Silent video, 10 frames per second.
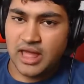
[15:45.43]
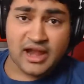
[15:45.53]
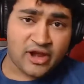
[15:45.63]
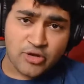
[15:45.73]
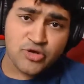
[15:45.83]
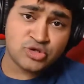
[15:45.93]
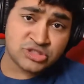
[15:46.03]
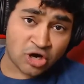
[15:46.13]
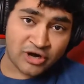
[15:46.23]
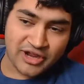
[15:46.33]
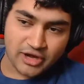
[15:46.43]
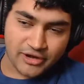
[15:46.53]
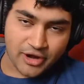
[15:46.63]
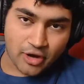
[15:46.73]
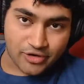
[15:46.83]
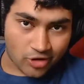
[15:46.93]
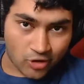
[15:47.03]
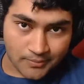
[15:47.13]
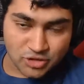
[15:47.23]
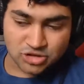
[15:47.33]
And I know you started, your
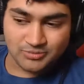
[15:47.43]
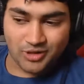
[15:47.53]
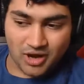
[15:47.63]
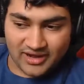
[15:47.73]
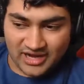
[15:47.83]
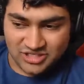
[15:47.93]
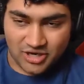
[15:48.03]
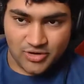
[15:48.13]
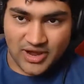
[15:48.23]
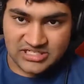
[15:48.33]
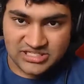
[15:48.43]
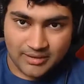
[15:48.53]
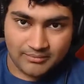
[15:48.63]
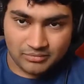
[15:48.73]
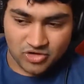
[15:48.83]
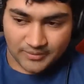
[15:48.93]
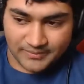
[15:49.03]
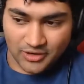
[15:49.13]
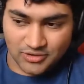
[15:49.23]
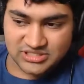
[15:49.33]
own personal blog, and I saw you had some
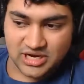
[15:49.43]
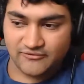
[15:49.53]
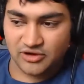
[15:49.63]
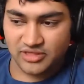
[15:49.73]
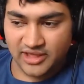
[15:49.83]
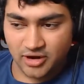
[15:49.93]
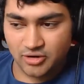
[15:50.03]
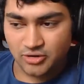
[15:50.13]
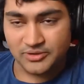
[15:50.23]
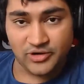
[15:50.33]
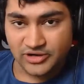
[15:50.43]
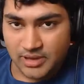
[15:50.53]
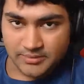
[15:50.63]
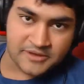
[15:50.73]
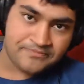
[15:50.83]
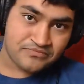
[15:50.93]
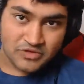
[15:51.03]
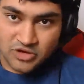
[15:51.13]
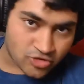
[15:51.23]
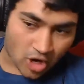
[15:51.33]
crypto stuff on there. It would be great to maybe
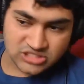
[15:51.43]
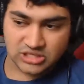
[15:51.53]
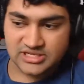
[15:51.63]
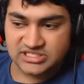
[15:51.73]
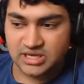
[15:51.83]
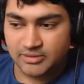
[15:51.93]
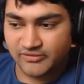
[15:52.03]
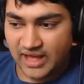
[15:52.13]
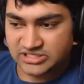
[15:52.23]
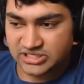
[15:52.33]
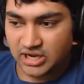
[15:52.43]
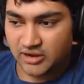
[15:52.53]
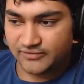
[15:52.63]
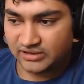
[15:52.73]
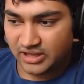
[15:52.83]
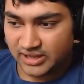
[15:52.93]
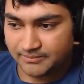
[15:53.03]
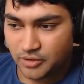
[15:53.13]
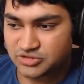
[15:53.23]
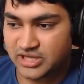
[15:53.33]
cross list some of that stuff and
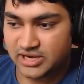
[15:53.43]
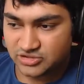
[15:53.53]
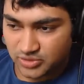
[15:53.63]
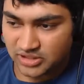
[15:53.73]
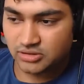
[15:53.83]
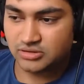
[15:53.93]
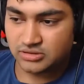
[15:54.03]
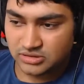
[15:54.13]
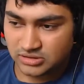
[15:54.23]
like post that as well.